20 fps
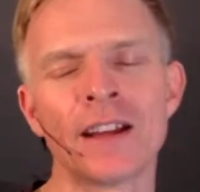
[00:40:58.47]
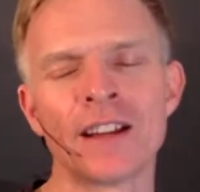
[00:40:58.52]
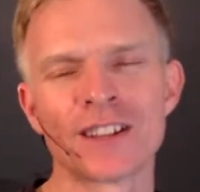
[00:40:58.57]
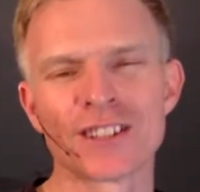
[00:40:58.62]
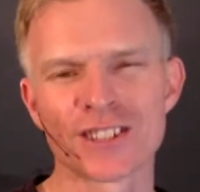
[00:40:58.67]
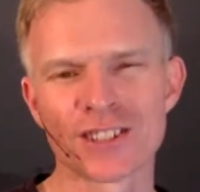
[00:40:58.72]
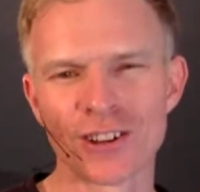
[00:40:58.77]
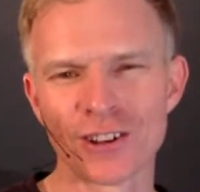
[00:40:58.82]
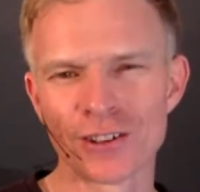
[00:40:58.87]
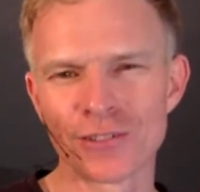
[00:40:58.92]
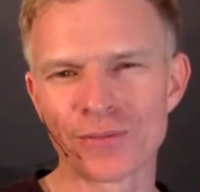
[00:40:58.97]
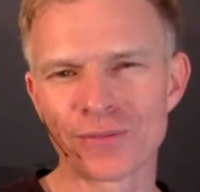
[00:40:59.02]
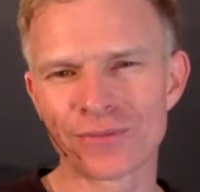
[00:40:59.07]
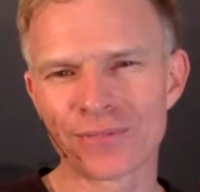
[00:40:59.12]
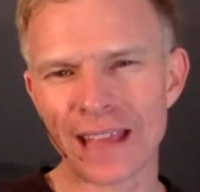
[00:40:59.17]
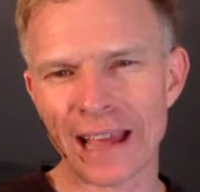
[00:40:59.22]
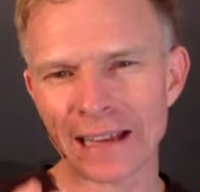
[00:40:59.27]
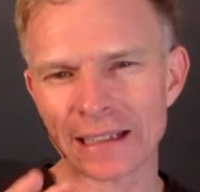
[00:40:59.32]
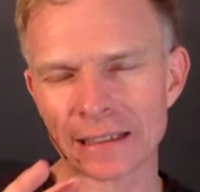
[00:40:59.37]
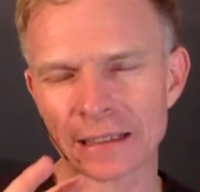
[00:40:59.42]
So
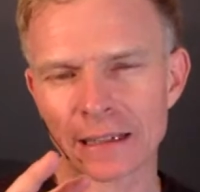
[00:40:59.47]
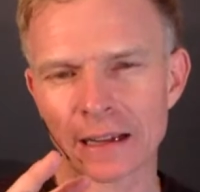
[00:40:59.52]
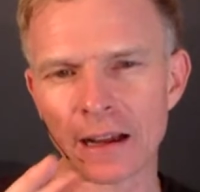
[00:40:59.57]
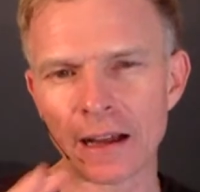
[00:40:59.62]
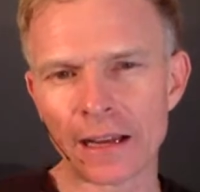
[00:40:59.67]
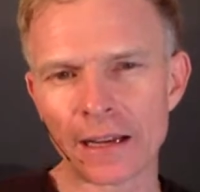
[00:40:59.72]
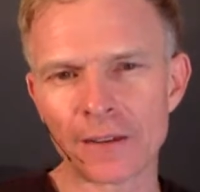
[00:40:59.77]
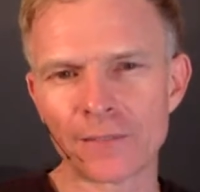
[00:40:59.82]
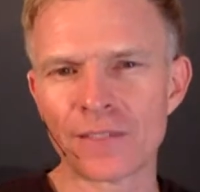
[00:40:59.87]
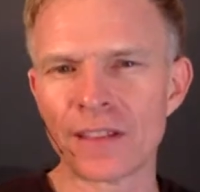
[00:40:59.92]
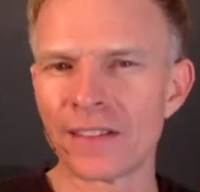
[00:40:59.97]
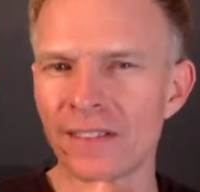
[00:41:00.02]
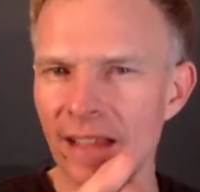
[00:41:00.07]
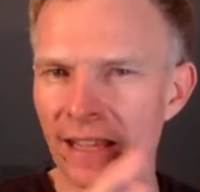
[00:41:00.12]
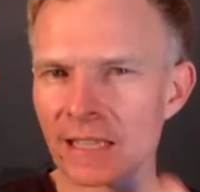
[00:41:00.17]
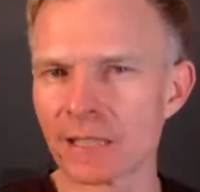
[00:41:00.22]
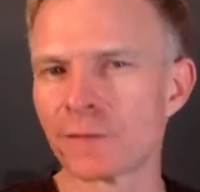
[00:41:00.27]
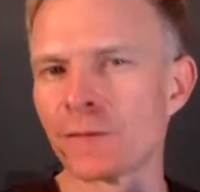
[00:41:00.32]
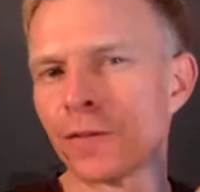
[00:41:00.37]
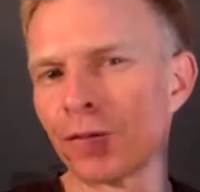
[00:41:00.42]
that and
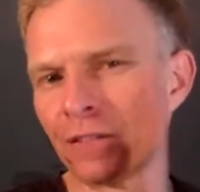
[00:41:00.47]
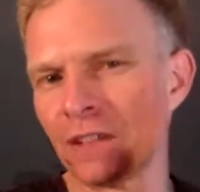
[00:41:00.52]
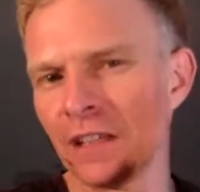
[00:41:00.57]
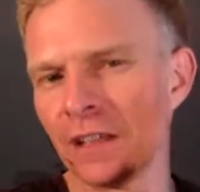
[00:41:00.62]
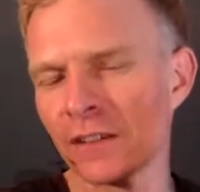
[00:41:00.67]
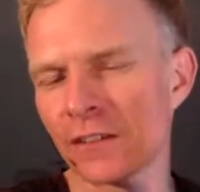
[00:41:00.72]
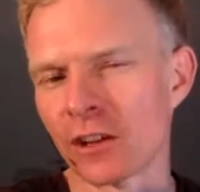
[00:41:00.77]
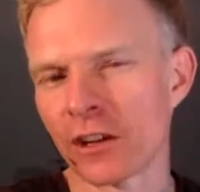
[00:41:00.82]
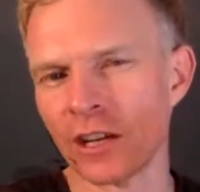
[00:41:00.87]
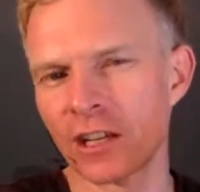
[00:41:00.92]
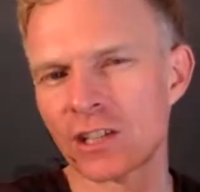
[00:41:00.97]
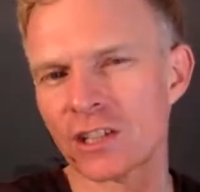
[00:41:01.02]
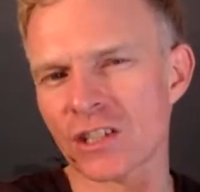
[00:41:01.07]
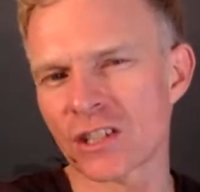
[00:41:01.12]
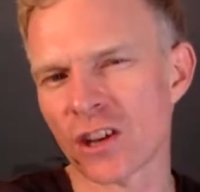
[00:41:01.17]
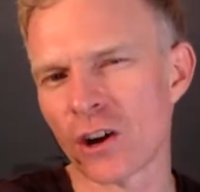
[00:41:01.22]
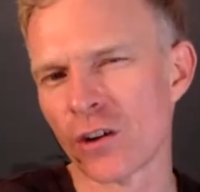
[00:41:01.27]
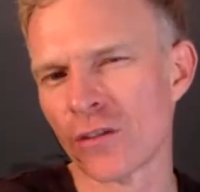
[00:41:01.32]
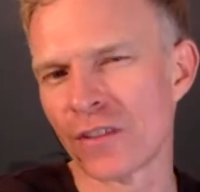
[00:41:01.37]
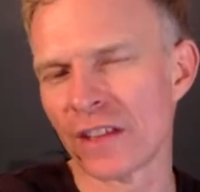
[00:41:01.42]
that's 15 and 30.
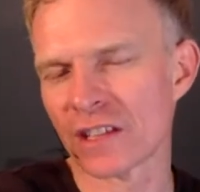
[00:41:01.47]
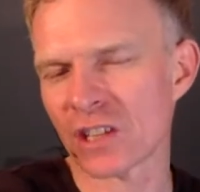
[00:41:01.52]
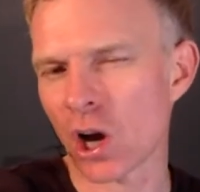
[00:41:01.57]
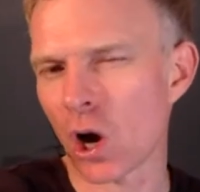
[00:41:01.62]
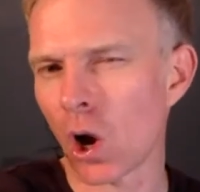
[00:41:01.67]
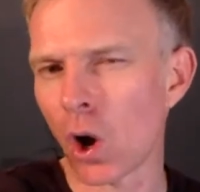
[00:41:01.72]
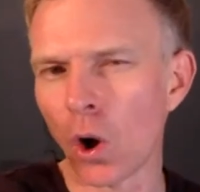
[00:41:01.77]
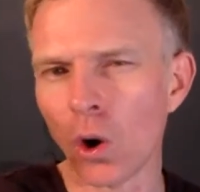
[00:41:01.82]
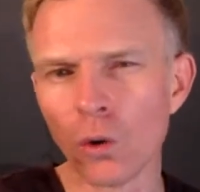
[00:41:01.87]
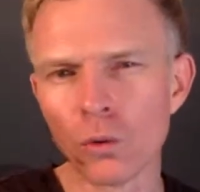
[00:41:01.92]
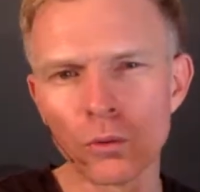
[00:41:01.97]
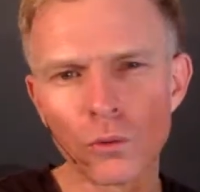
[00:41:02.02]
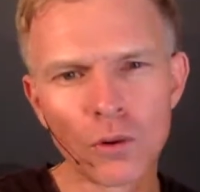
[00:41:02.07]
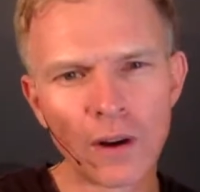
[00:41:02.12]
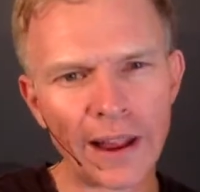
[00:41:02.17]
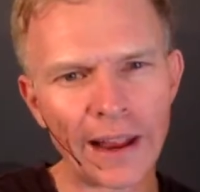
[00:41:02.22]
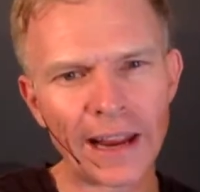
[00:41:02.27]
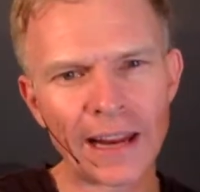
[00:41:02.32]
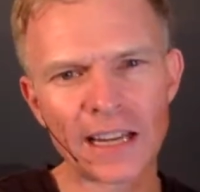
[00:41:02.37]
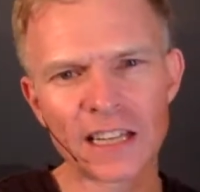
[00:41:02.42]
So there's a whole
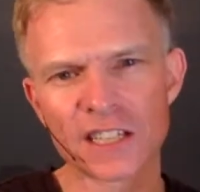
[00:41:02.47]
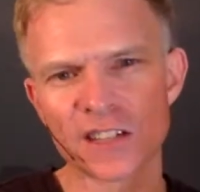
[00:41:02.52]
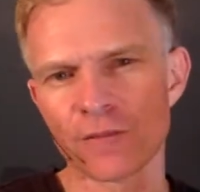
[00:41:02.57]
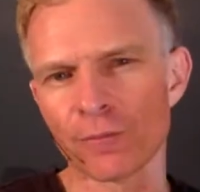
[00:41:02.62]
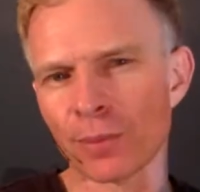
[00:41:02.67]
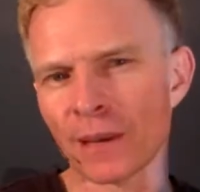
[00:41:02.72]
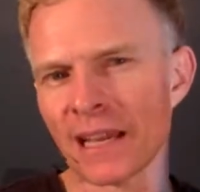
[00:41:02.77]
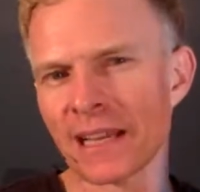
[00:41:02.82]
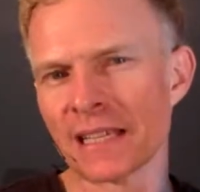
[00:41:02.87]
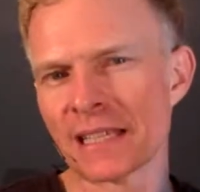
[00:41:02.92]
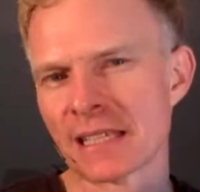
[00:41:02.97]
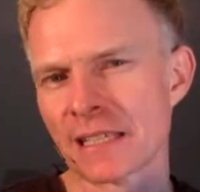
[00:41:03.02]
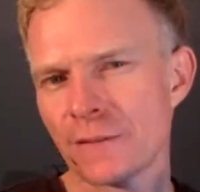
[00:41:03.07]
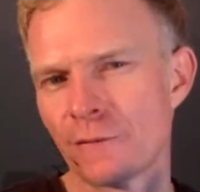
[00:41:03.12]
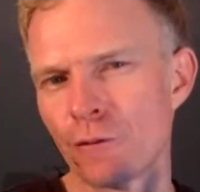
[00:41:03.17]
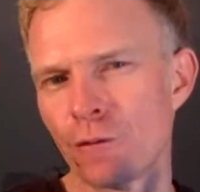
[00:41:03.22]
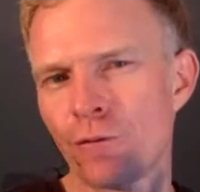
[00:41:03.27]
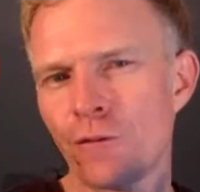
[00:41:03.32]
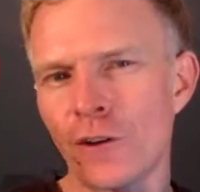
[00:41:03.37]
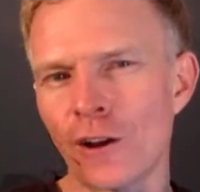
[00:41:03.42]
range of places, if
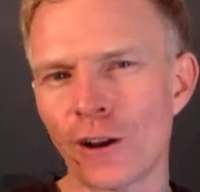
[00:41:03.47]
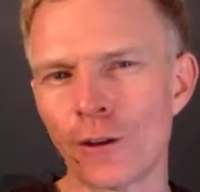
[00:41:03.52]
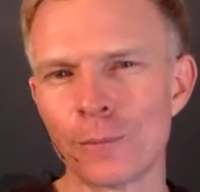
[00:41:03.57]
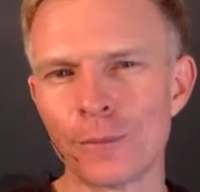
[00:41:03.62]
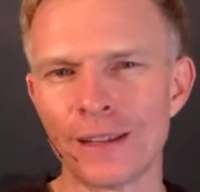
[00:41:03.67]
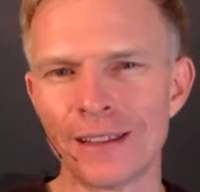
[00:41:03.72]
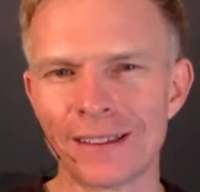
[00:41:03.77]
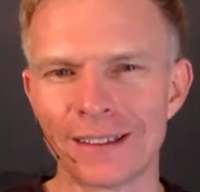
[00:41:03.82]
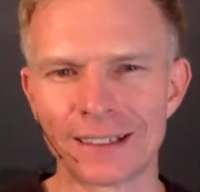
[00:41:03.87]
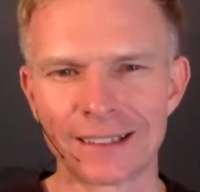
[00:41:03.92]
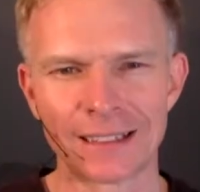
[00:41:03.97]
you follow me, that